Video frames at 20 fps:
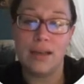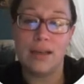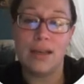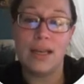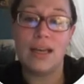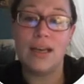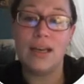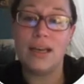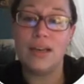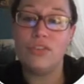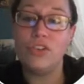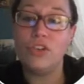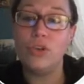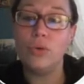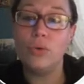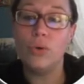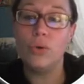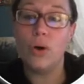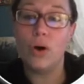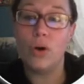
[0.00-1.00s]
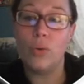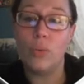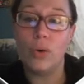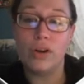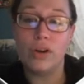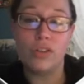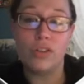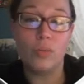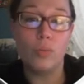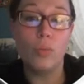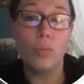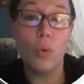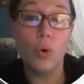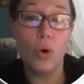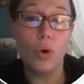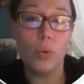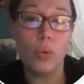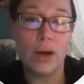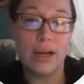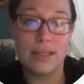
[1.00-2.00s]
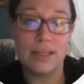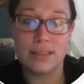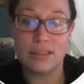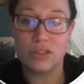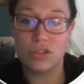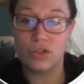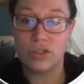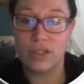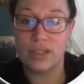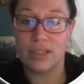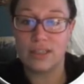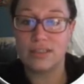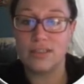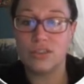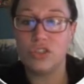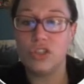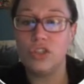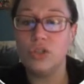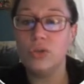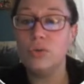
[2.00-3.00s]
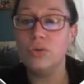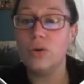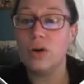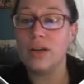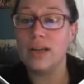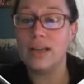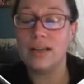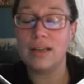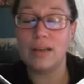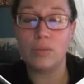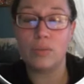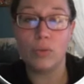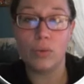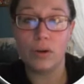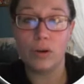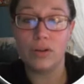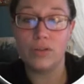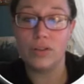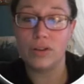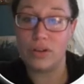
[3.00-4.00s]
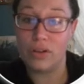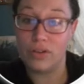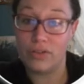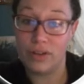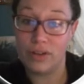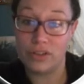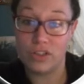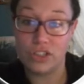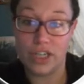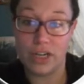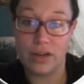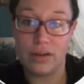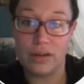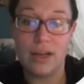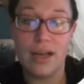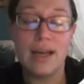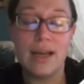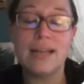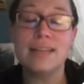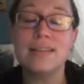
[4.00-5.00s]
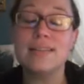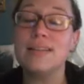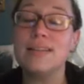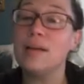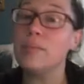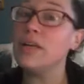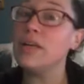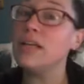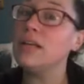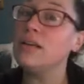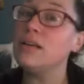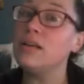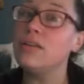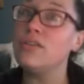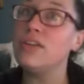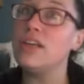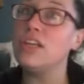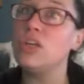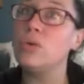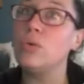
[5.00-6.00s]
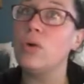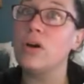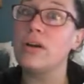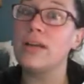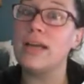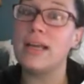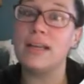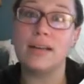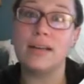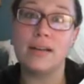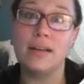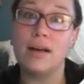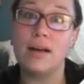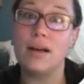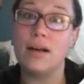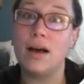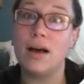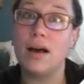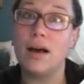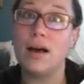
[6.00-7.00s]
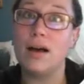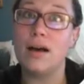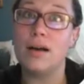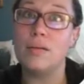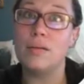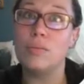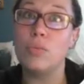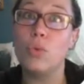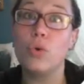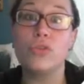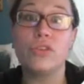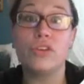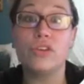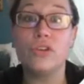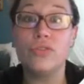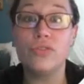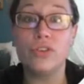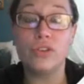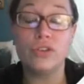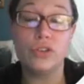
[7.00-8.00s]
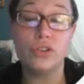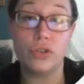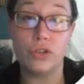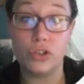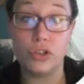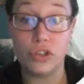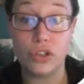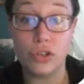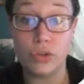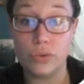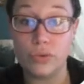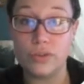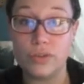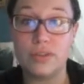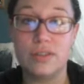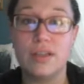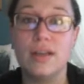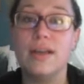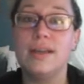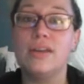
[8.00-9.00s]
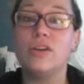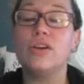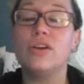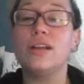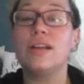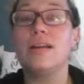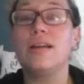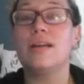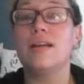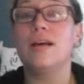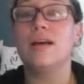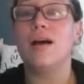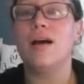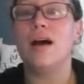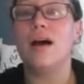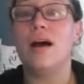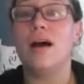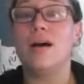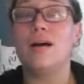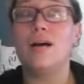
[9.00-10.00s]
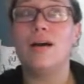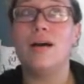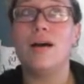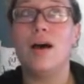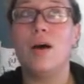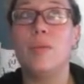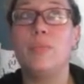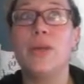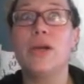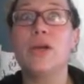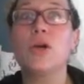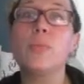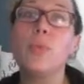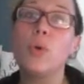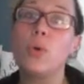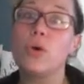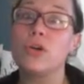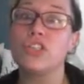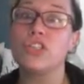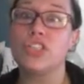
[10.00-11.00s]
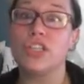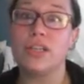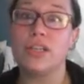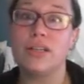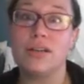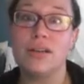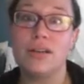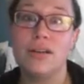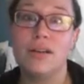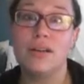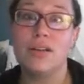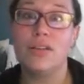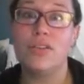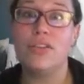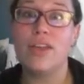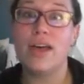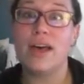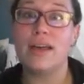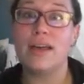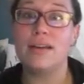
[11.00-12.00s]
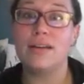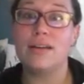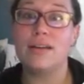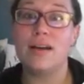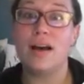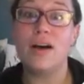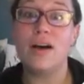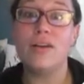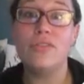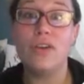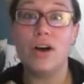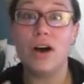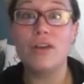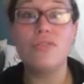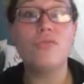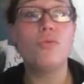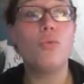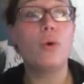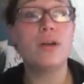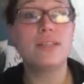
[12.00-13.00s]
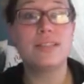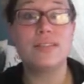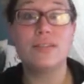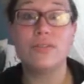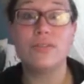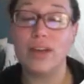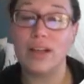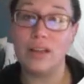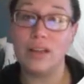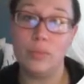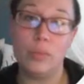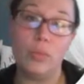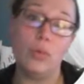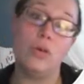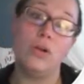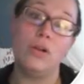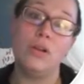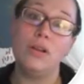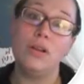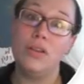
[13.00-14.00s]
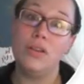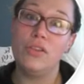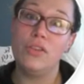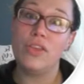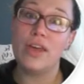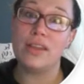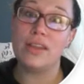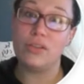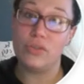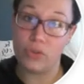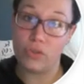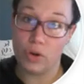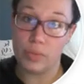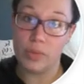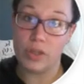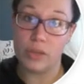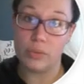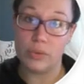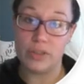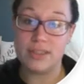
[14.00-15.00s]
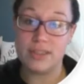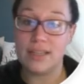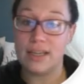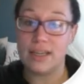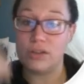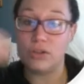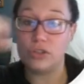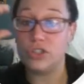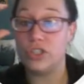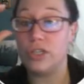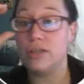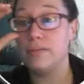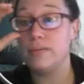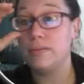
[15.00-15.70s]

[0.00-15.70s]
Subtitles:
if you are one of the more white districts, you are getting more than your fair share. It does not mean that you are getting more than you feel you could use. You're getting a bigger portion than of what's available than the formula would say you should.